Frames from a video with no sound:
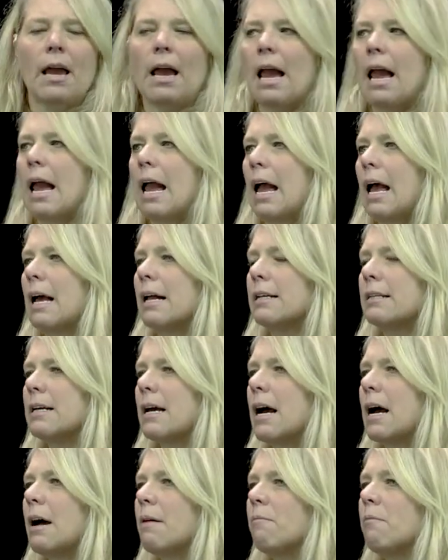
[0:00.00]
And
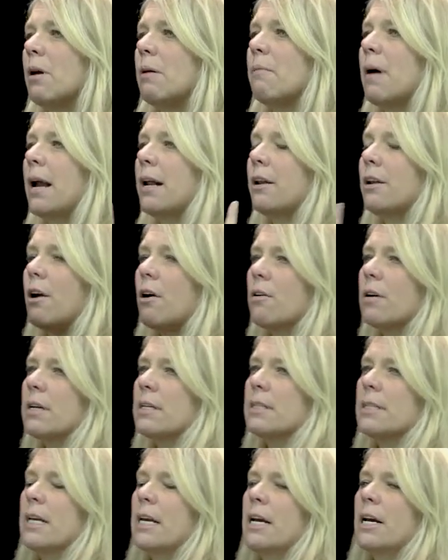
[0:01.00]
um, we might
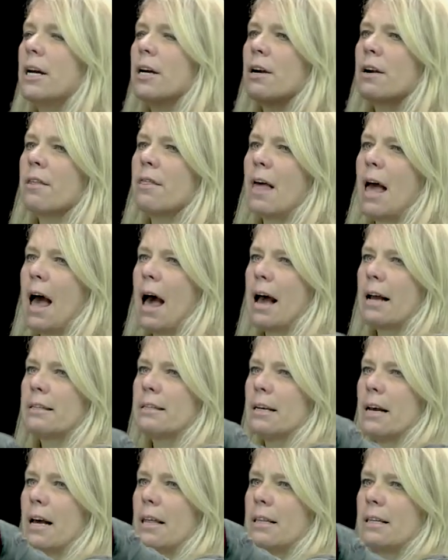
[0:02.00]
notice here
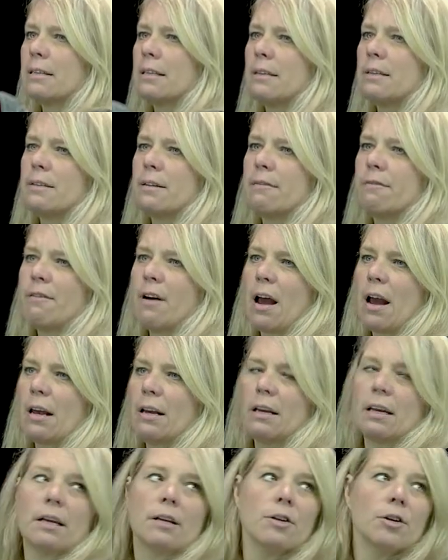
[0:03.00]
that uh, this is
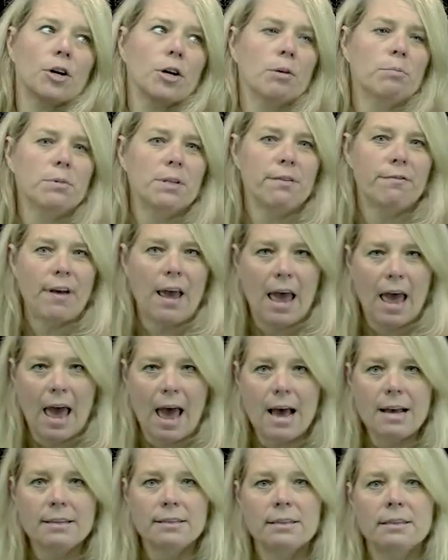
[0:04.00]
defined in terms of
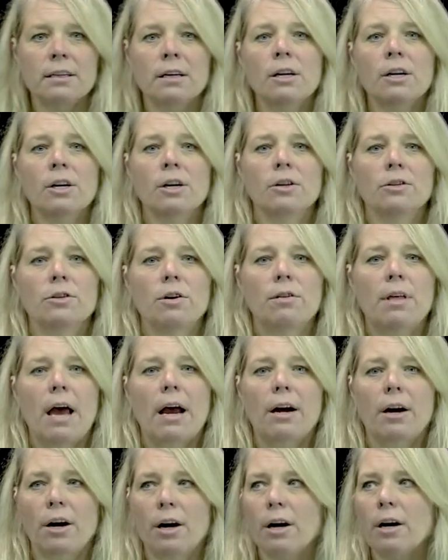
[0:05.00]
S, so
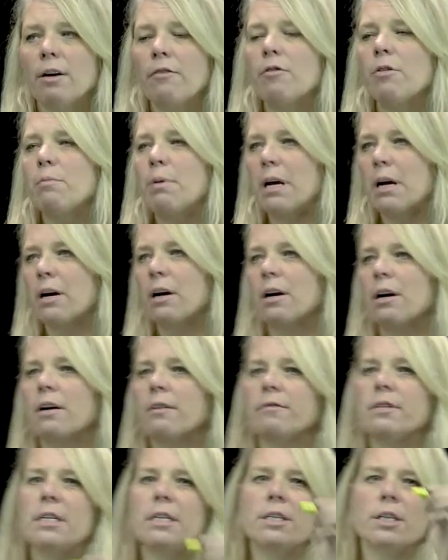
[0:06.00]
that curve would be a
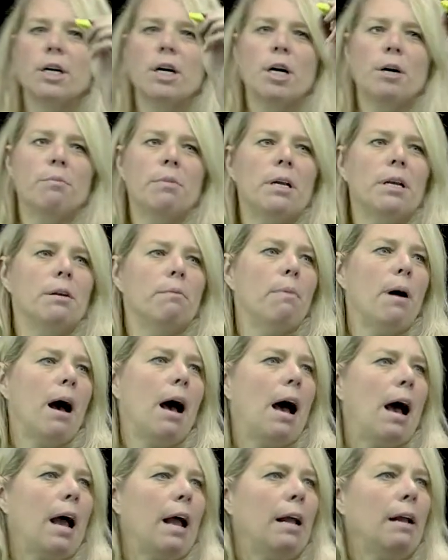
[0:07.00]
curve determined
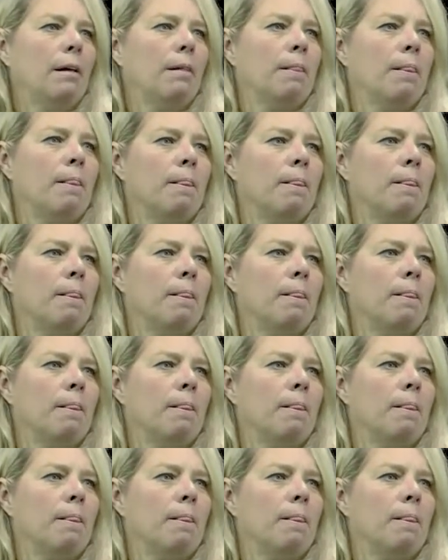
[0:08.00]
by